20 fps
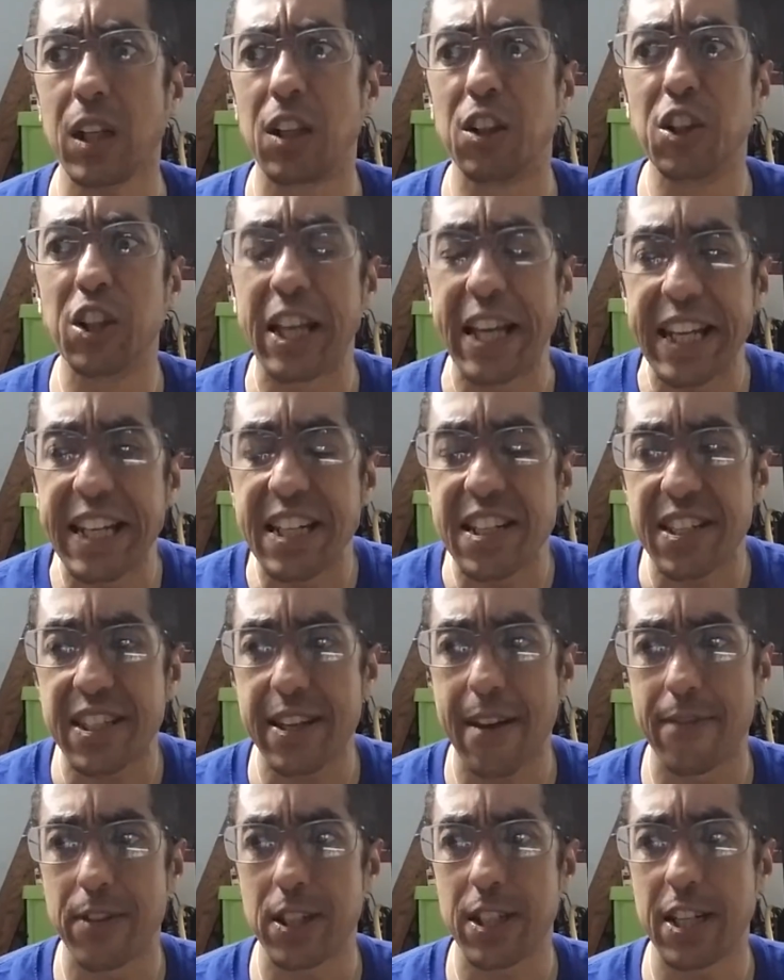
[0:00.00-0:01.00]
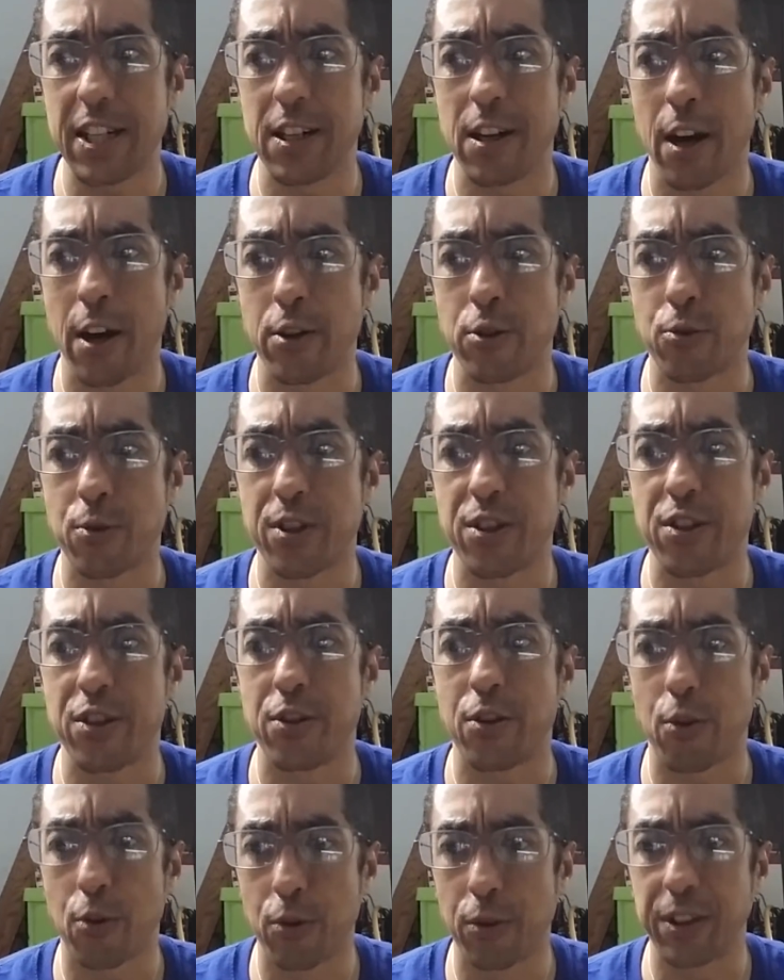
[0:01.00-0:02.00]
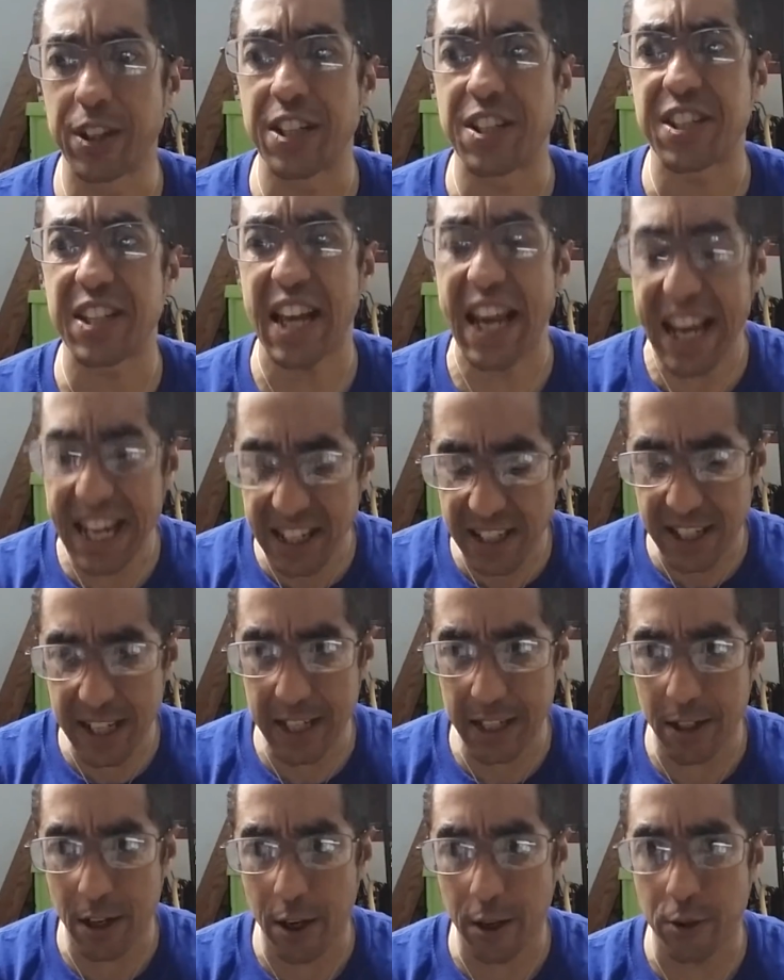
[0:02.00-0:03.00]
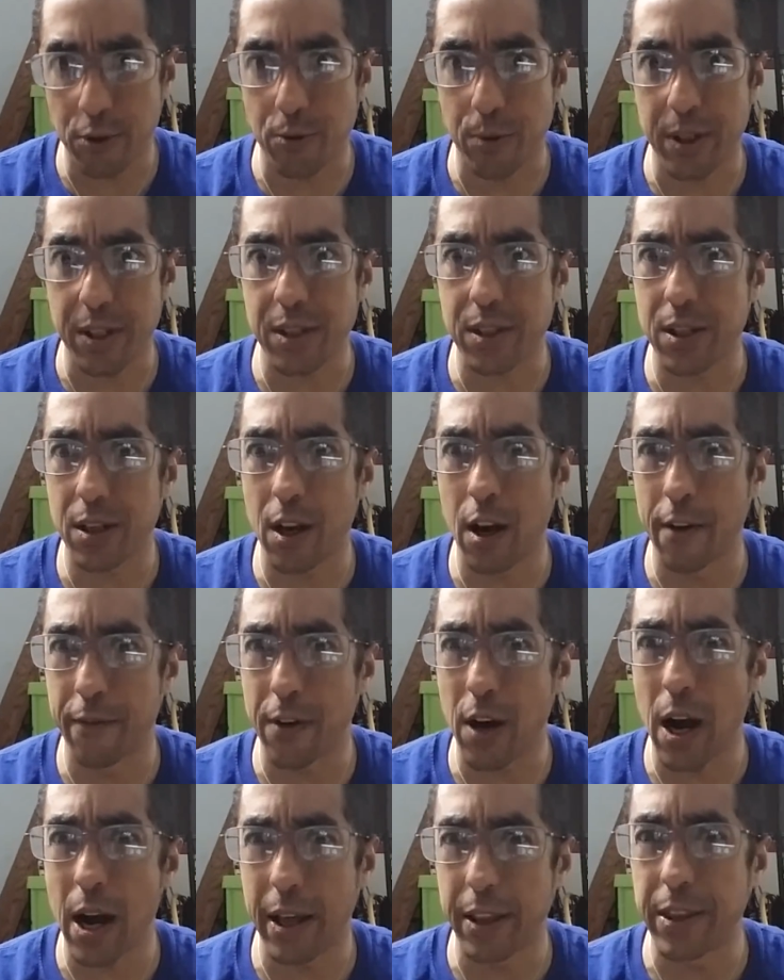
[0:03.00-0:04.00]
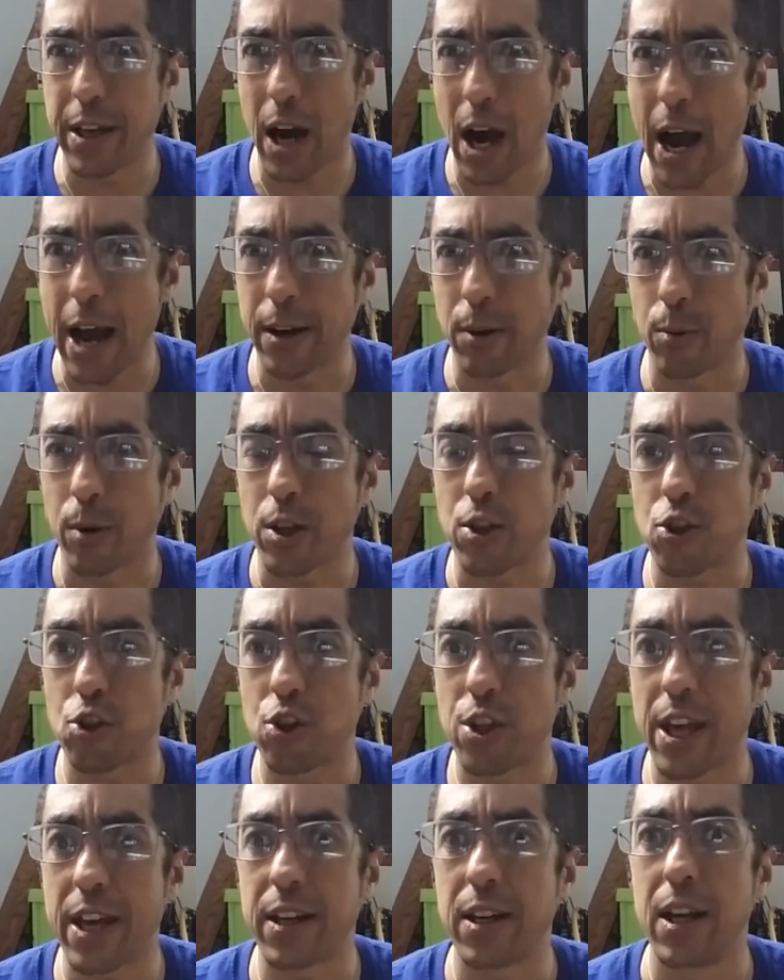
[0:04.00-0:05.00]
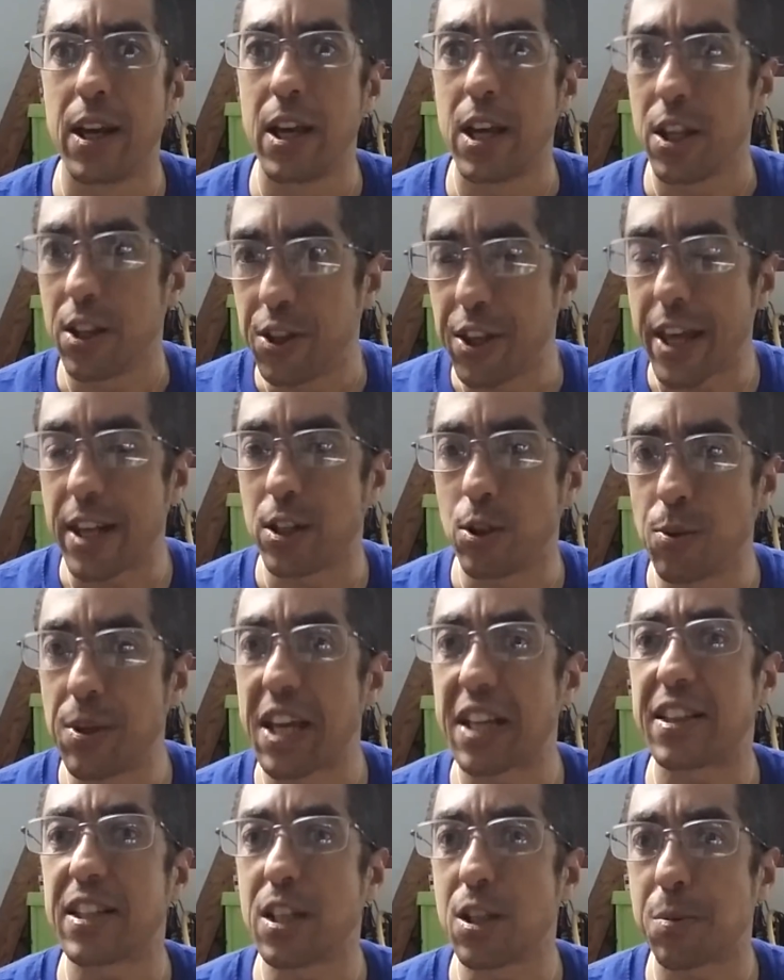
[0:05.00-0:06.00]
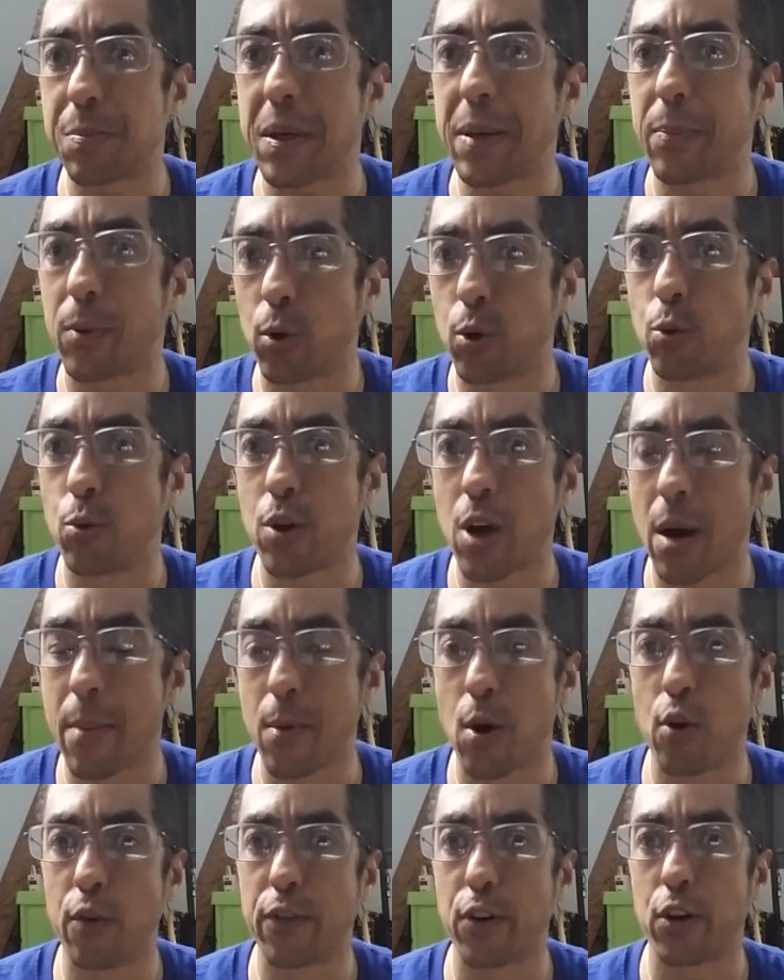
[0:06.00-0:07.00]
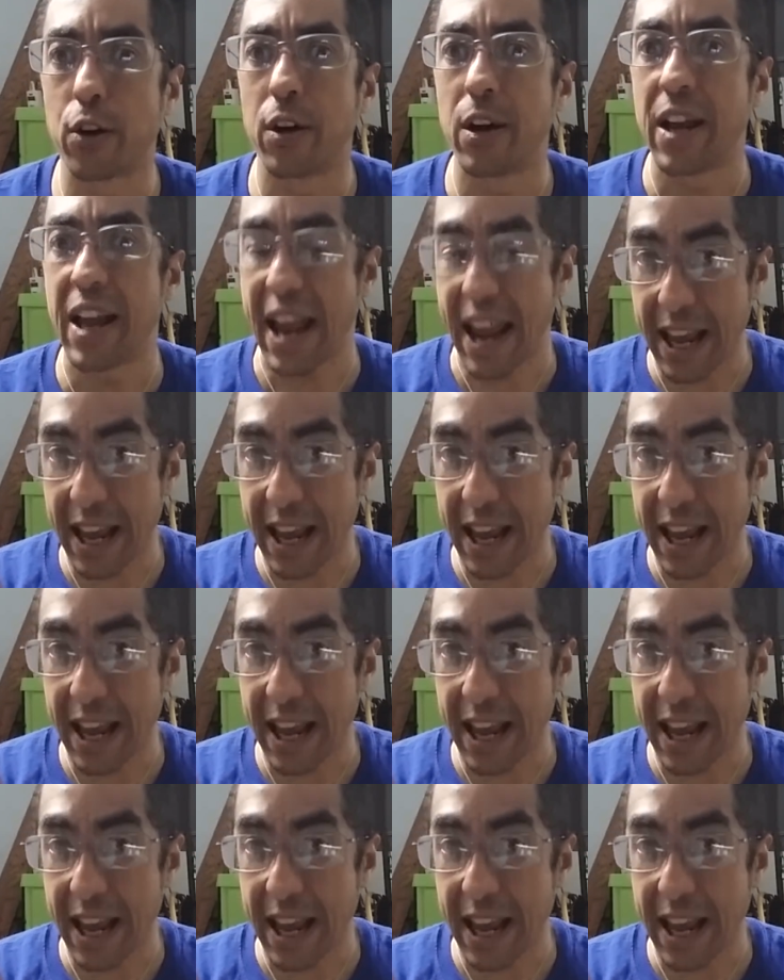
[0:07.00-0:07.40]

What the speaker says: latest 1700s and earliest 1800s of the Irish that you get these people who come over,